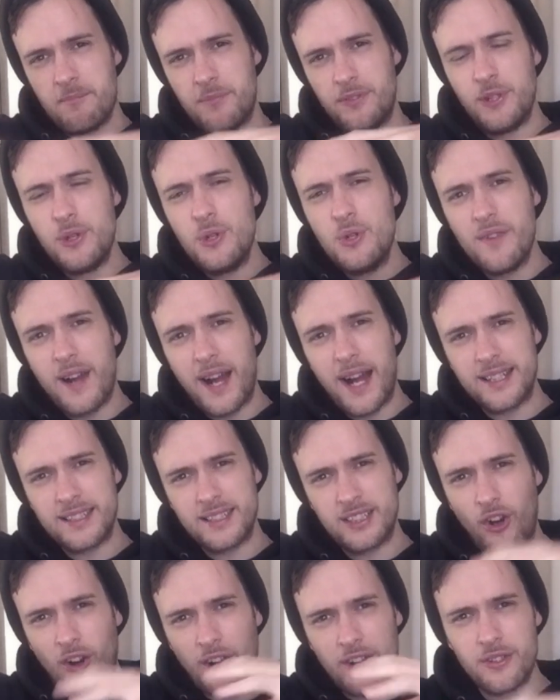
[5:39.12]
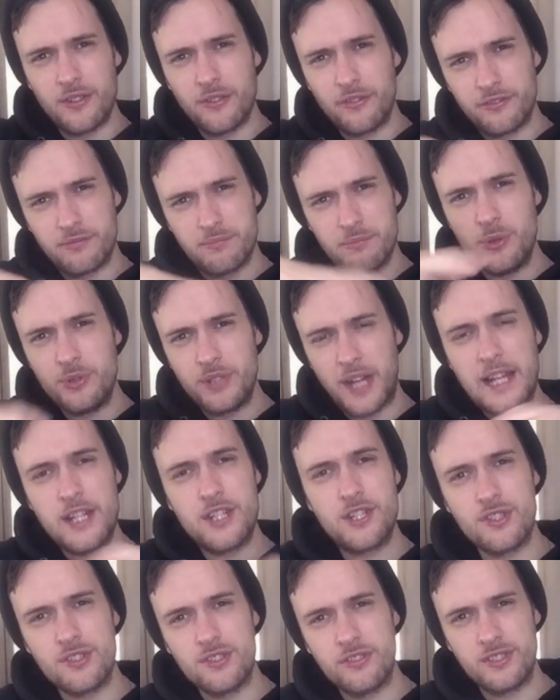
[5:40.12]
do that kind of
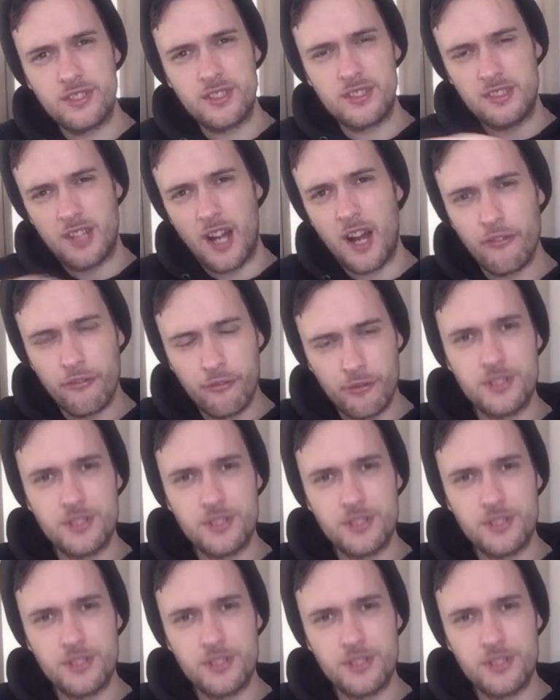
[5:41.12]
mutation stuff,